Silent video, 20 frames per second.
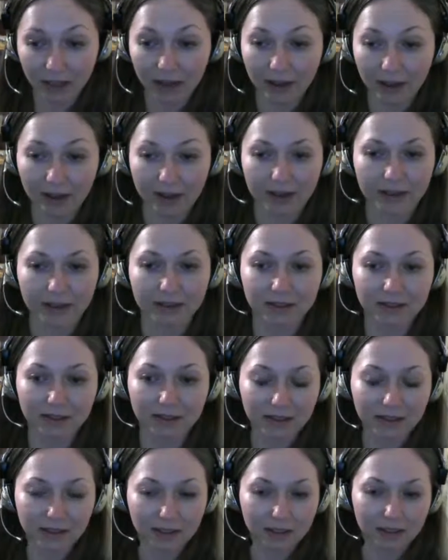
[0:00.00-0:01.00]
And
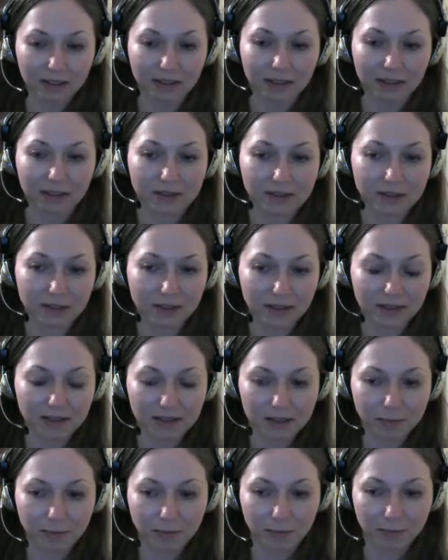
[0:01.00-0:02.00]
the last
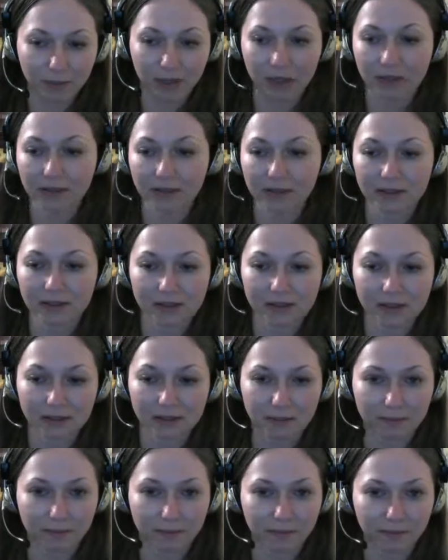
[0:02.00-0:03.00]
part is
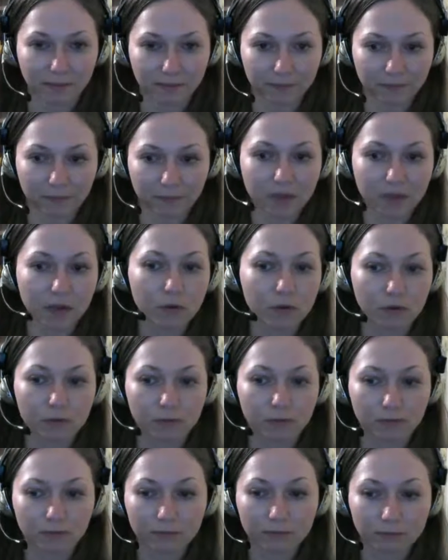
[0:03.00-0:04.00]
new
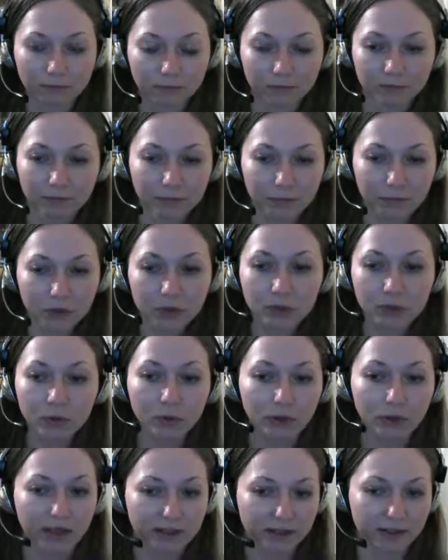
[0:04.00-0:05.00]

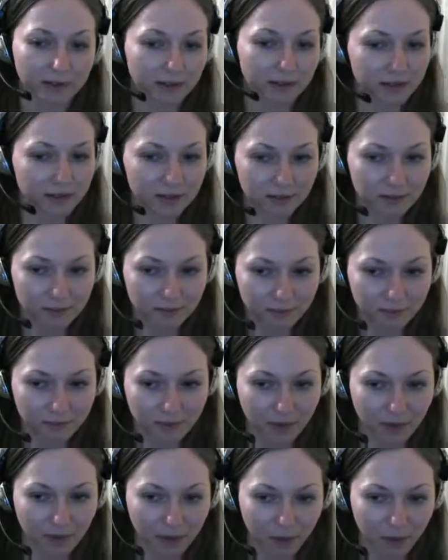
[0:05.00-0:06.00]
letters.
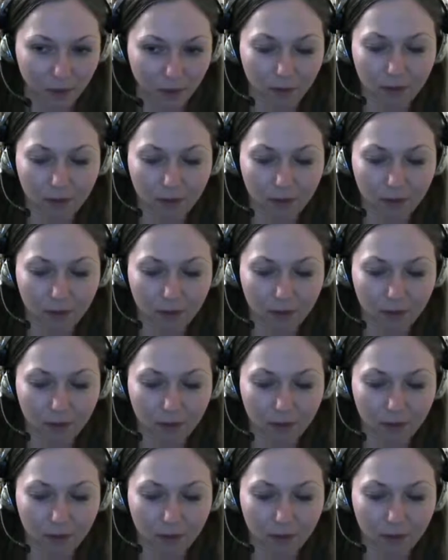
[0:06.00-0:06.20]
So